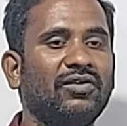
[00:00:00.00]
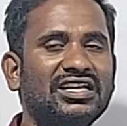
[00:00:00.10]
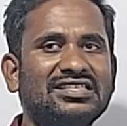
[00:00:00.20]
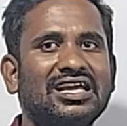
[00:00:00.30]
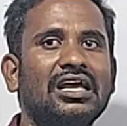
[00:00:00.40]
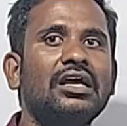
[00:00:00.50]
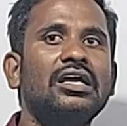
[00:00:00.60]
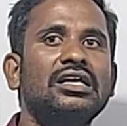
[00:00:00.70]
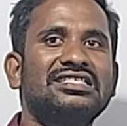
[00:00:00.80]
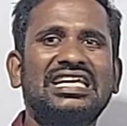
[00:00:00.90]
what is the
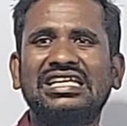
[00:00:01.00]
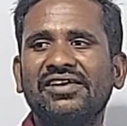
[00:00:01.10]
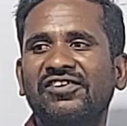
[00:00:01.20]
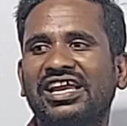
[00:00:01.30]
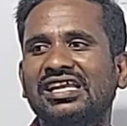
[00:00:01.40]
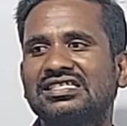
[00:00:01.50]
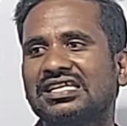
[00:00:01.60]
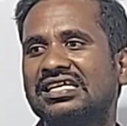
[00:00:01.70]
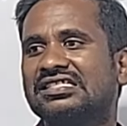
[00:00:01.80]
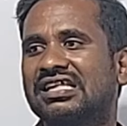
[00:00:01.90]
significance
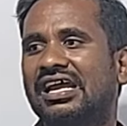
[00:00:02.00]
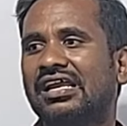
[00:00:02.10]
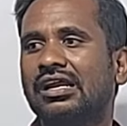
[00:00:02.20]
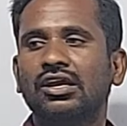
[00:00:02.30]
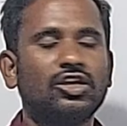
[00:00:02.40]
is that.